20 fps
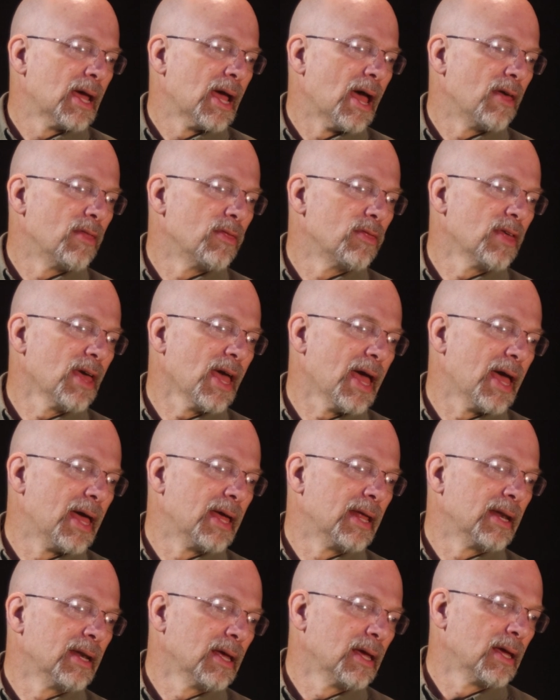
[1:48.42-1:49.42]
And
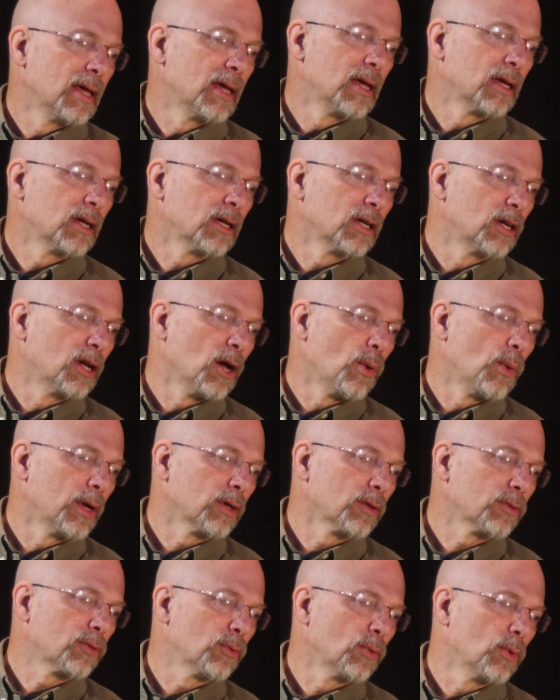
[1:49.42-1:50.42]
then
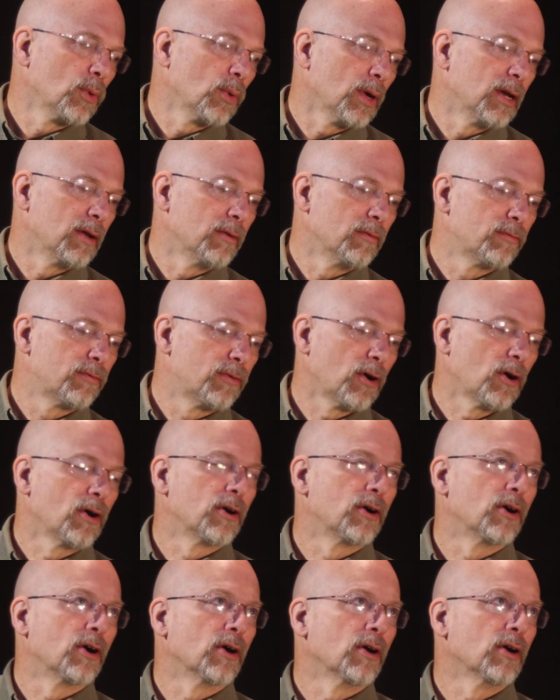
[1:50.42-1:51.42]
going through an
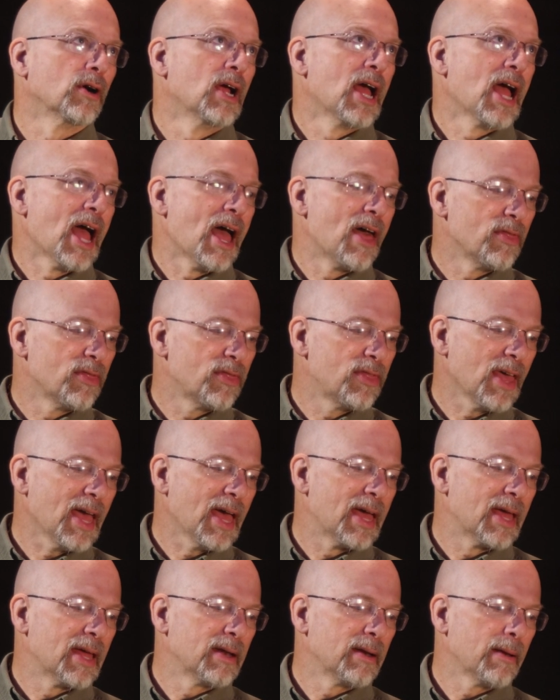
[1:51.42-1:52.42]
inverter, and
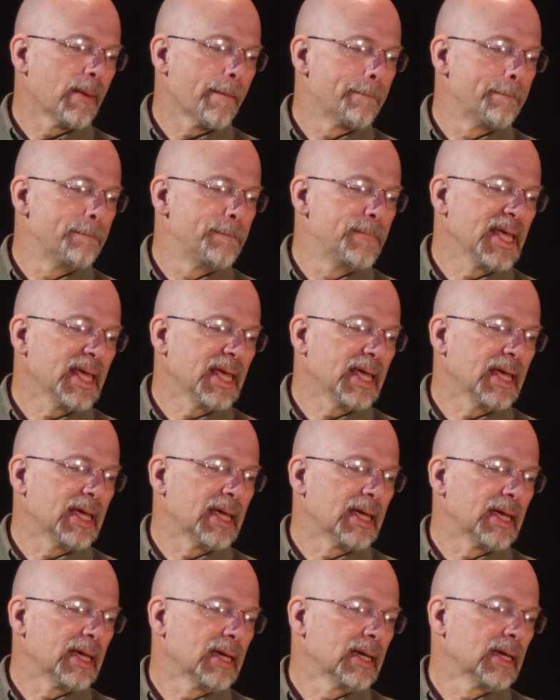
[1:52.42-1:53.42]
then
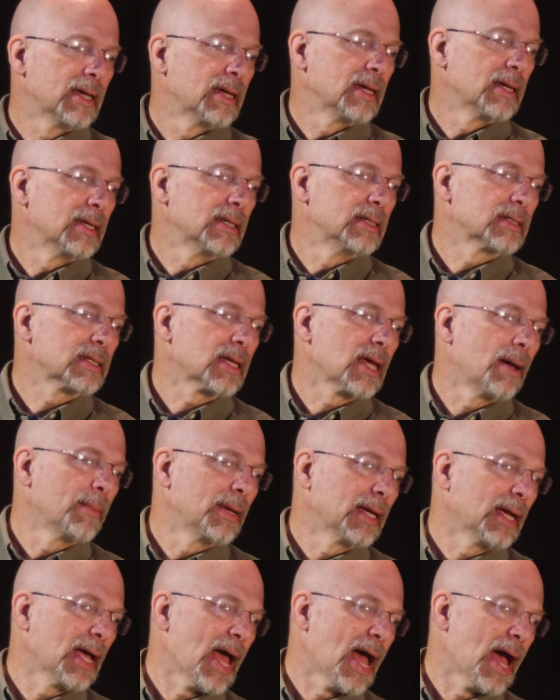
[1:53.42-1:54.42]
B is
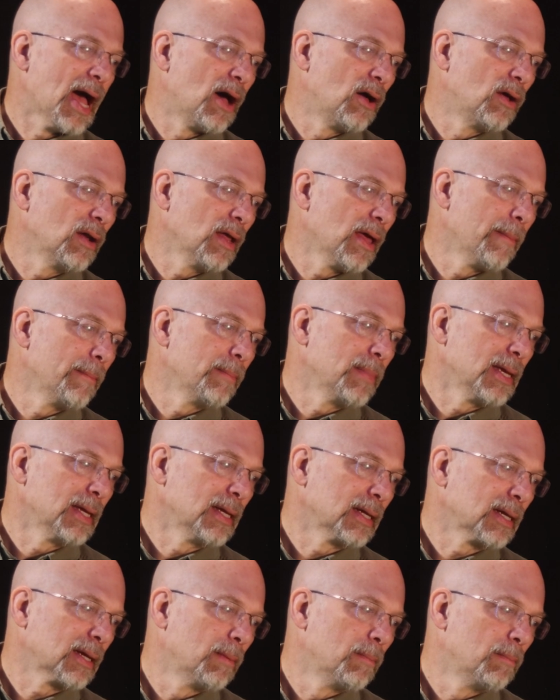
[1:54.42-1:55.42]
coming out and
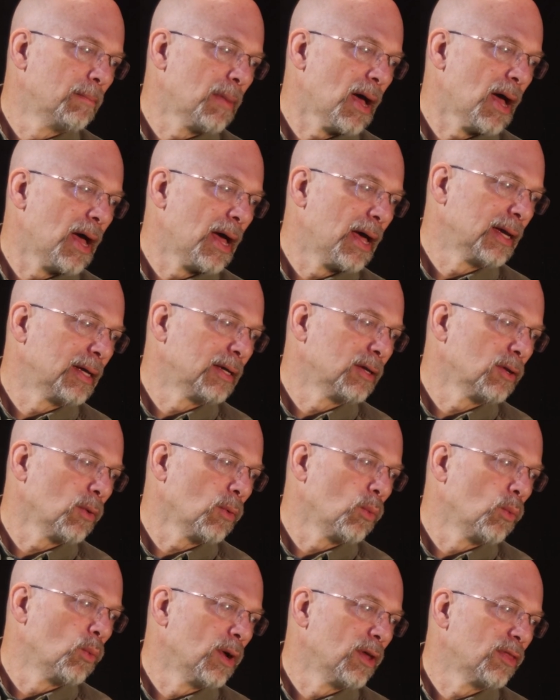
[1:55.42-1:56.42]
being combined
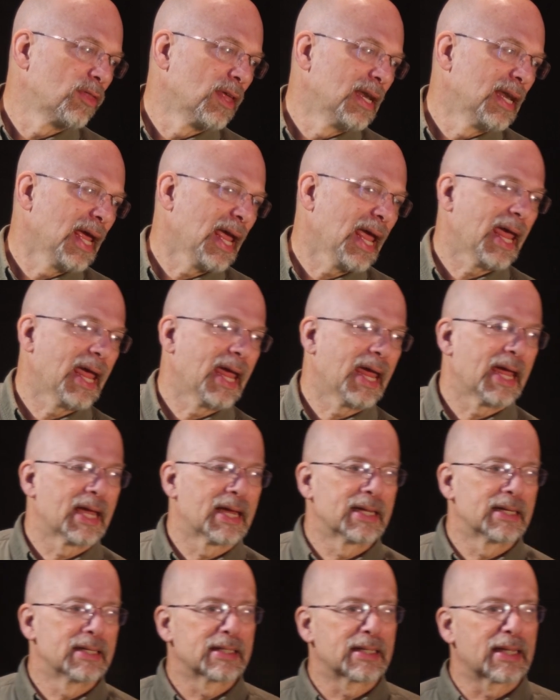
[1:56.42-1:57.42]
with an
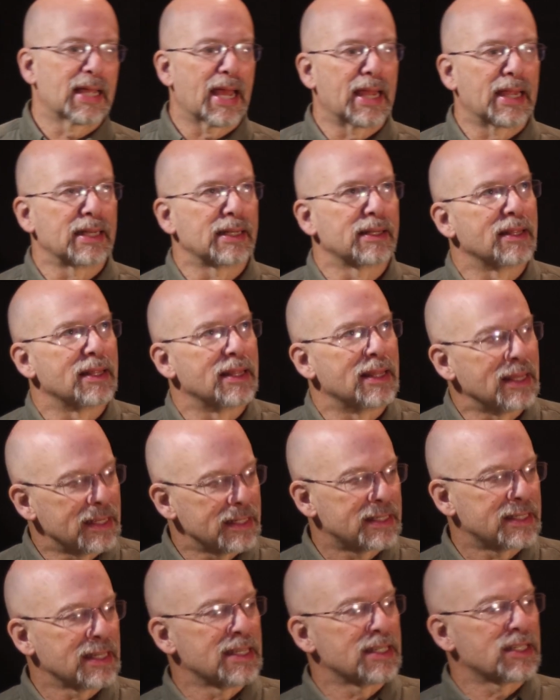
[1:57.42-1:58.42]
AND gate.
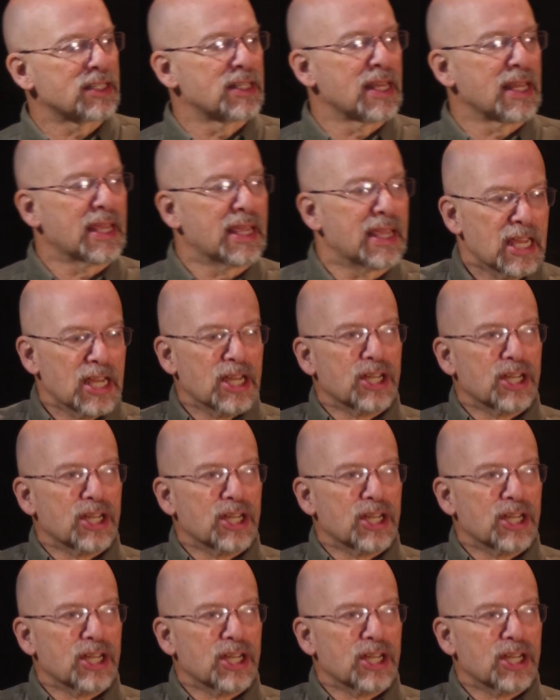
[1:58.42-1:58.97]
This is the